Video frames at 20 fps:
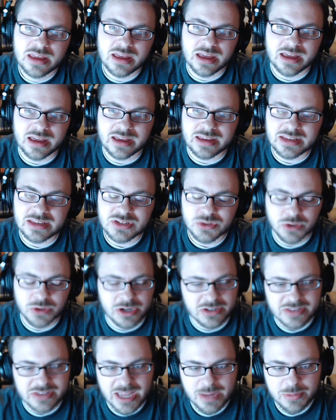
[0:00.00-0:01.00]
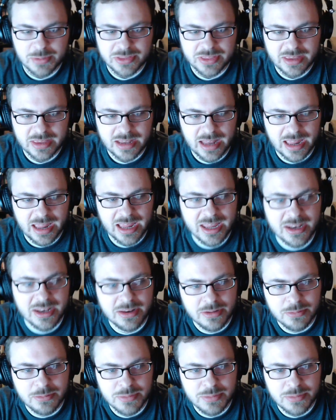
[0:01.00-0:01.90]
enjoy your time with it, and